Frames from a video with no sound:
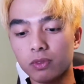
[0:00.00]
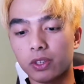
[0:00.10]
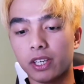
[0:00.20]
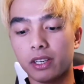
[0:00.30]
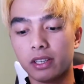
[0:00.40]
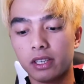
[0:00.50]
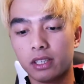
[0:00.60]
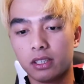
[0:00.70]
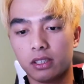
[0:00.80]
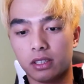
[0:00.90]
Okay,
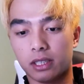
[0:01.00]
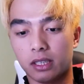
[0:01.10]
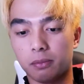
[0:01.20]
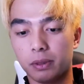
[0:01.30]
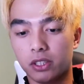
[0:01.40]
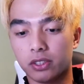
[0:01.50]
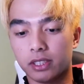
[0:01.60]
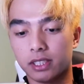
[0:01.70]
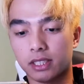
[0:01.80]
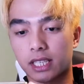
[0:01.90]
um, because
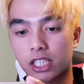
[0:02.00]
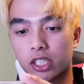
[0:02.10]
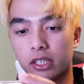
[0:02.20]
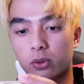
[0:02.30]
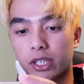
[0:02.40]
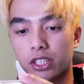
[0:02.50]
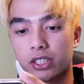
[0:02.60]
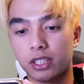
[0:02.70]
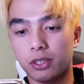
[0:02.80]
this is actually quite,